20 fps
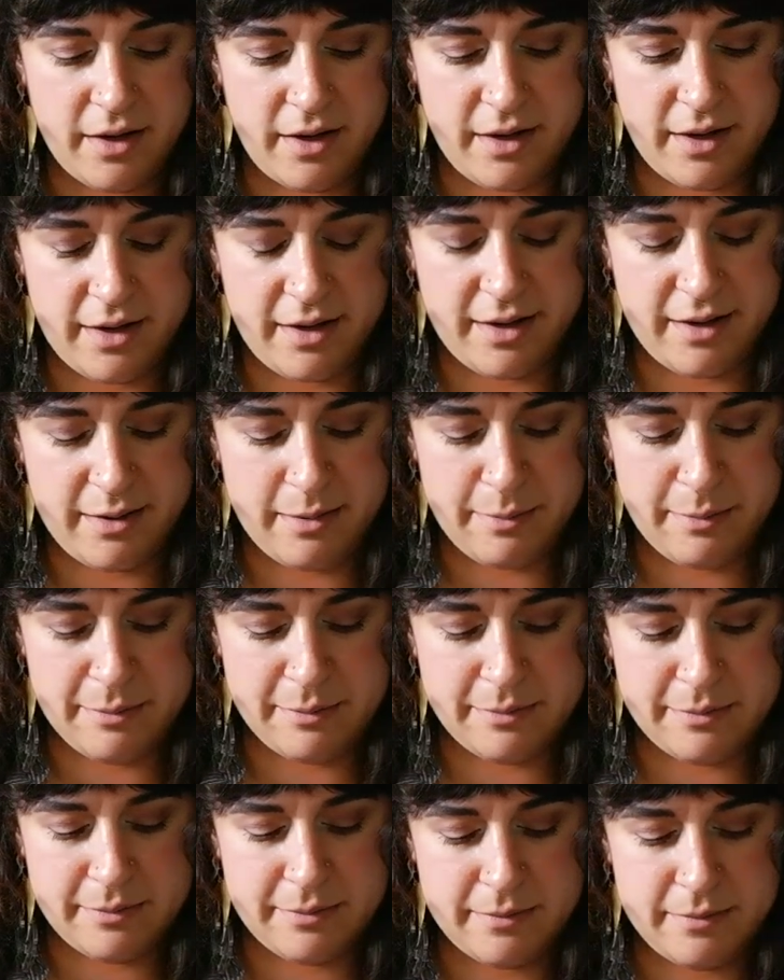
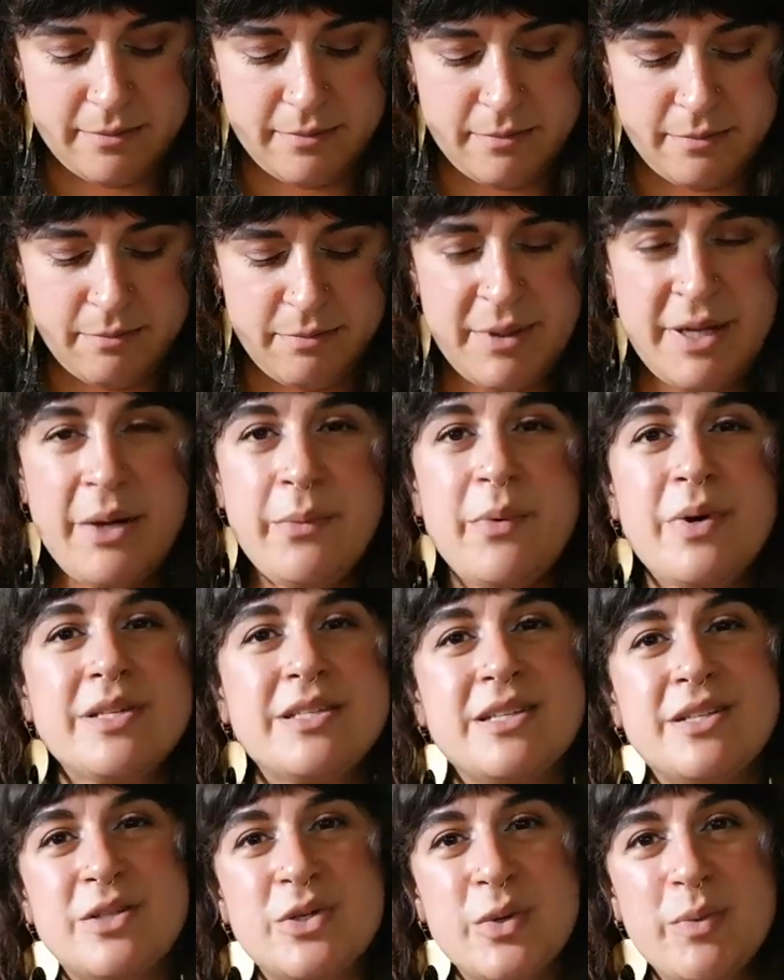But it
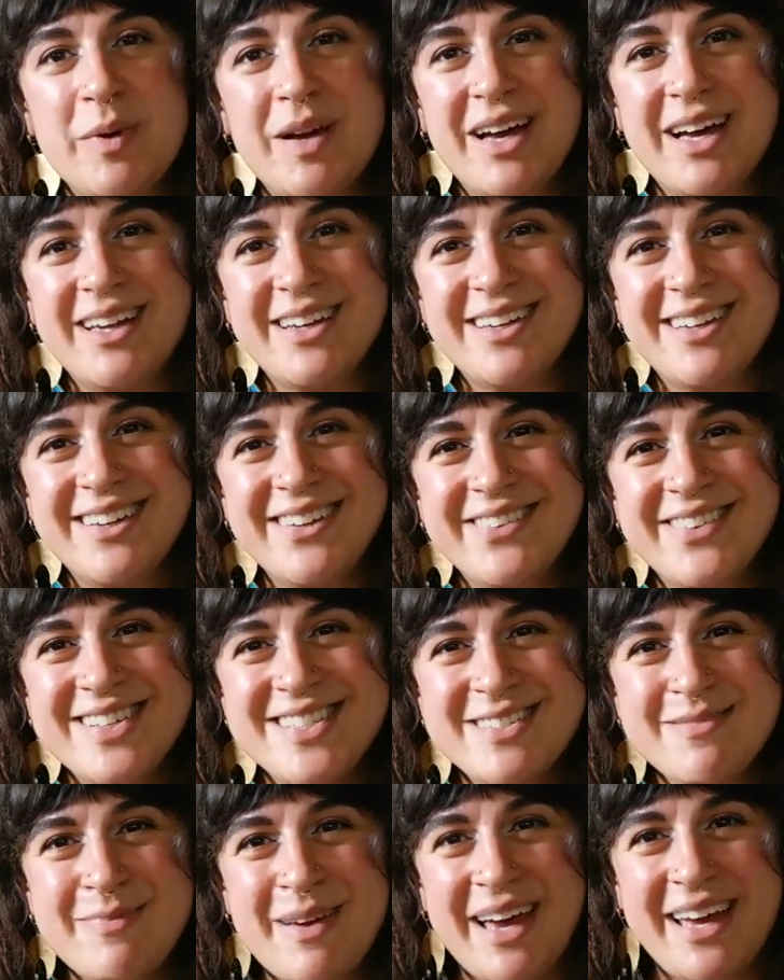wasn't too bad. It
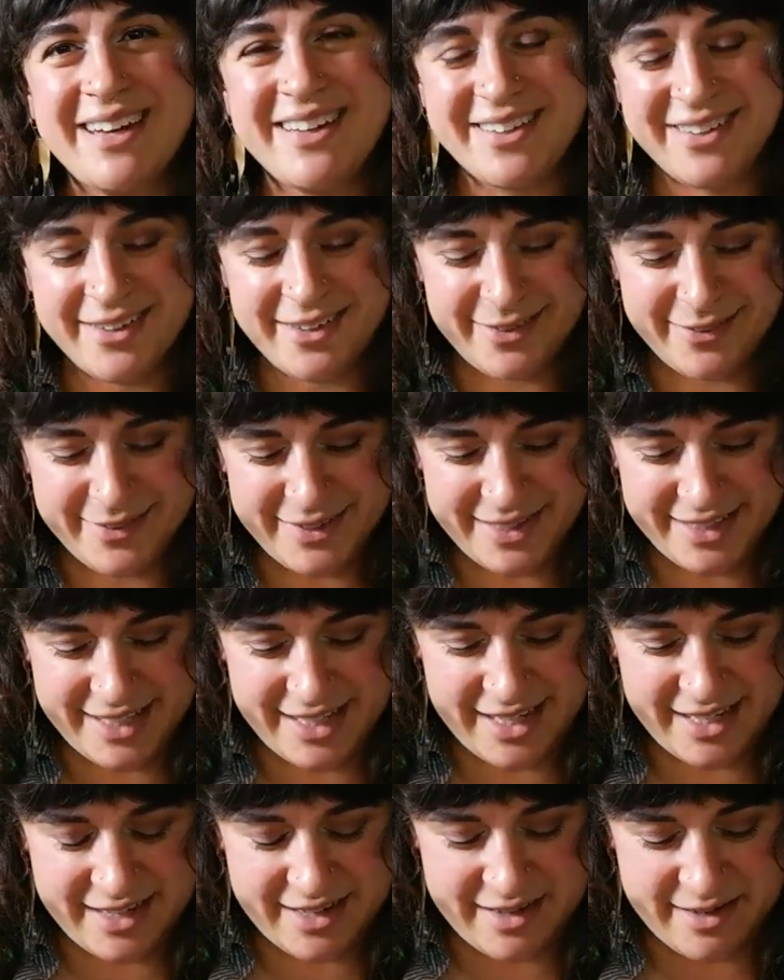wasn't bad at all, really.